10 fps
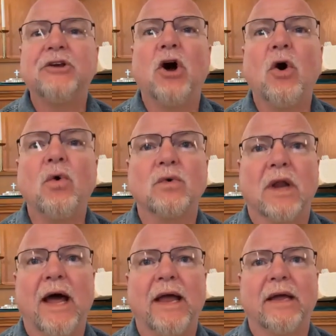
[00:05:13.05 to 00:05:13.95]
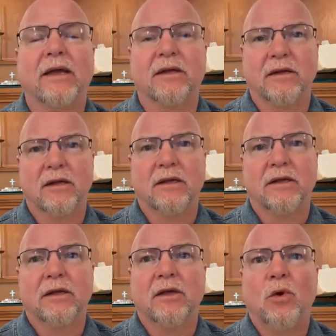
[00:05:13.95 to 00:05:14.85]
I don't like
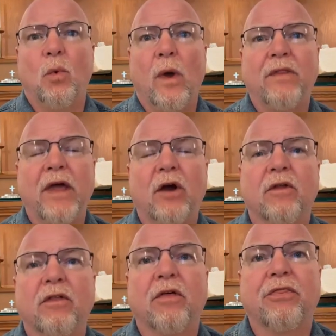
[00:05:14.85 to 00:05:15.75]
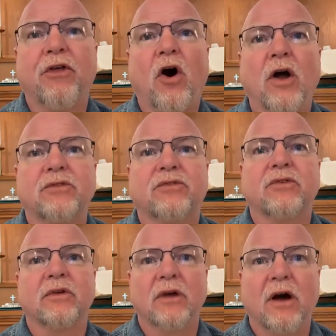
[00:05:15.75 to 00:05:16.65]
when they are the
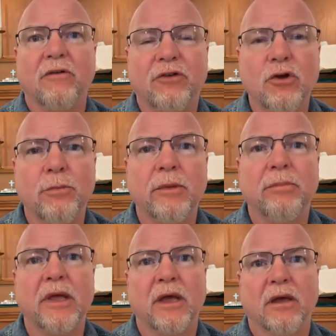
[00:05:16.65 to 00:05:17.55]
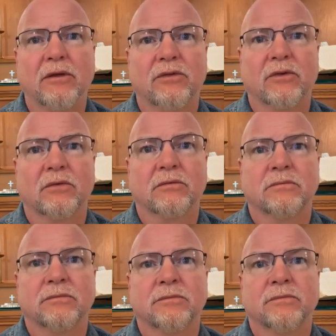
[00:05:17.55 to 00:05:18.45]
thoughts of human beings.
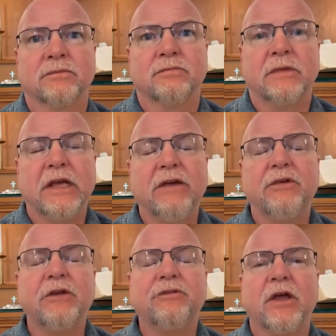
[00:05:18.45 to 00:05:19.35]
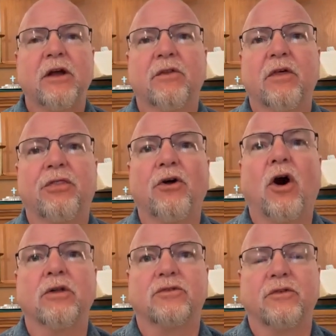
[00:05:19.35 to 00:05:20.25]
Even if they are the
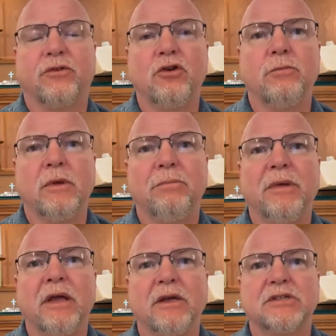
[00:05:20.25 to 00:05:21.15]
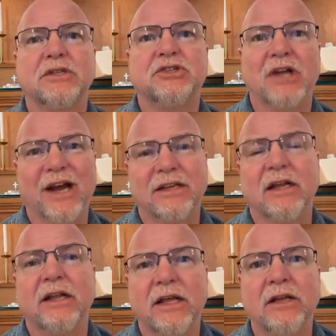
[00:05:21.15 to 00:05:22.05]
thoughts of human beings
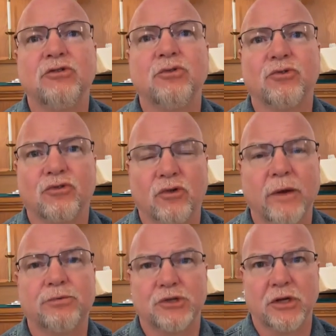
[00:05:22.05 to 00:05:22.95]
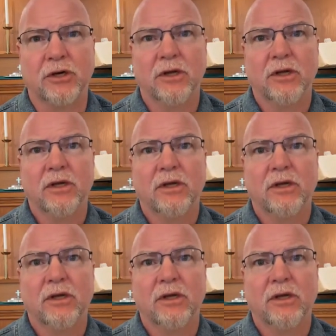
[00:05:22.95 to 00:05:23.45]
injected into scripture.